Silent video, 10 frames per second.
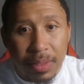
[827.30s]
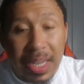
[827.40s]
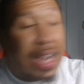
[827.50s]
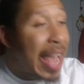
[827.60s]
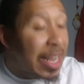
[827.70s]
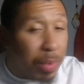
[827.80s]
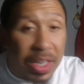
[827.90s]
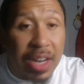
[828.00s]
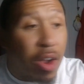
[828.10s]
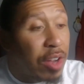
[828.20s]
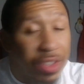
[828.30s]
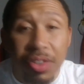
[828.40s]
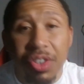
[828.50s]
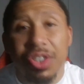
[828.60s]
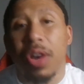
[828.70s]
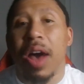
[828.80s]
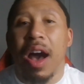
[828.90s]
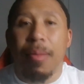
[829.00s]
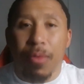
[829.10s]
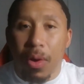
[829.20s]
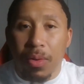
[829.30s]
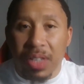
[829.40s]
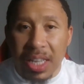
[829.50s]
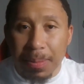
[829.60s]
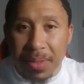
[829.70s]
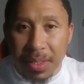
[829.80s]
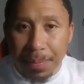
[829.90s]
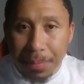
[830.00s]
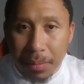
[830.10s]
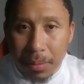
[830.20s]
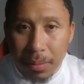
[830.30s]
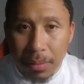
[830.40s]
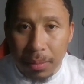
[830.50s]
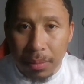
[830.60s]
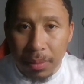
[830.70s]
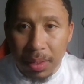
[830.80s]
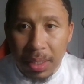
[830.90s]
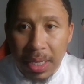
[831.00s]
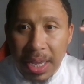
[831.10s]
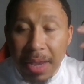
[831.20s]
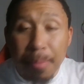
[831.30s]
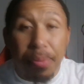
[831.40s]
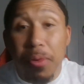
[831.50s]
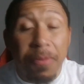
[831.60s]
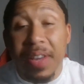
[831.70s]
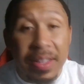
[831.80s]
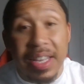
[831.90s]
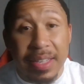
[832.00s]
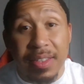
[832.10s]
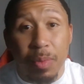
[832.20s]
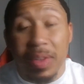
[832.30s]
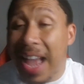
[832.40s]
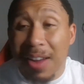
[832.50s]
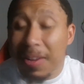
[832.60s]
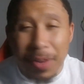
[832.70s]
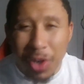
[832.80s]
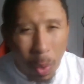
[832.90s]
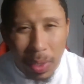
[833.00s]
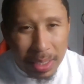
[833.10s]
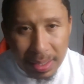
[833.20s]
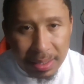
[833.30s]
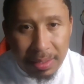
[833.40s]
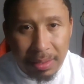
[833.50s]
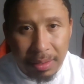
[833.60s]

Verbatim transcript: and as we get on to the show, Amuro keeps improving this without even knowing it.